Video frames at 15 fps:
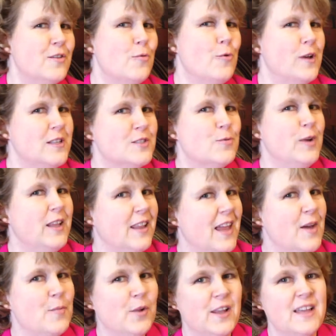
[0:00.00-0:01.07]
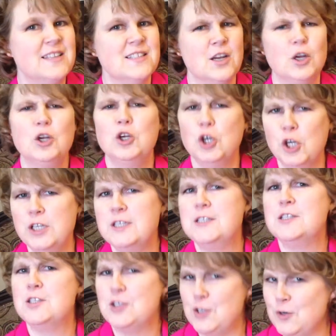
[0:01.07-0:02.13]
the ones we label as a
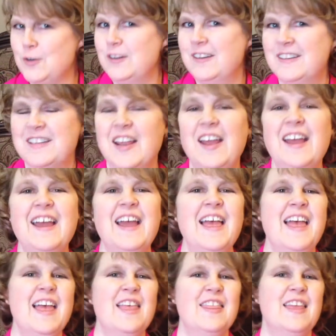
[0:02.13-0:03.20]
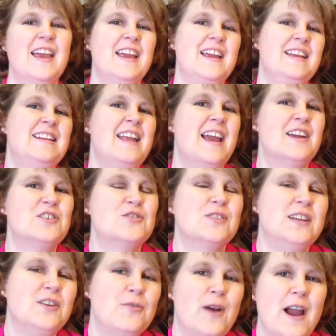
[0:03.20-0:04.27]
good student. They
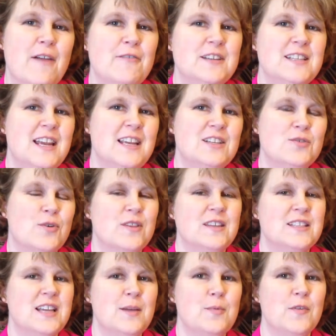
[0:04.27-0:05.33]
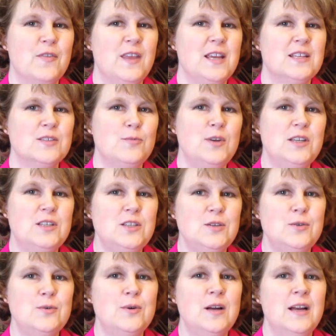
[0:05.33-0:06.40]
naturally gravitate toward the type of things we
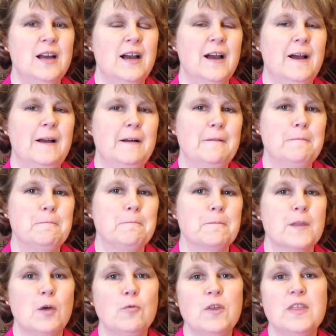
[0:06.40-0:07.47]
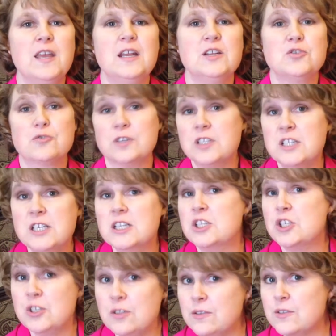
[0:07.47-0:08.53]
do within a
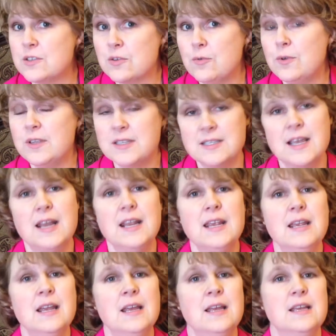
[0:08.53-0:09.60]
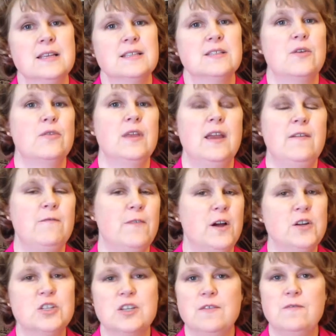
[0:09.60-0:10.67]
traditional school setting, so they
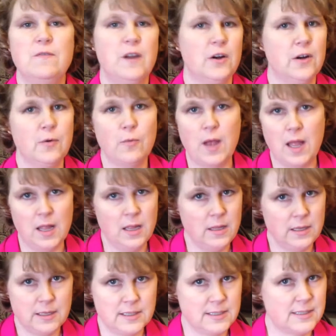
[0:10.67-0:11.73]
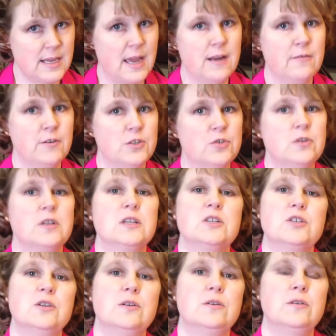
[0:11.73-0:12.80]
function very well inside of a
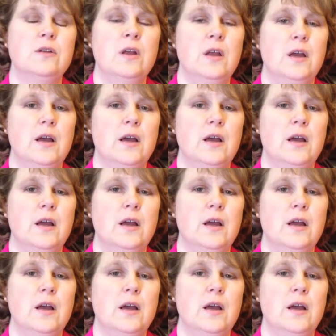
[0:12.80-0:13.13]
traditional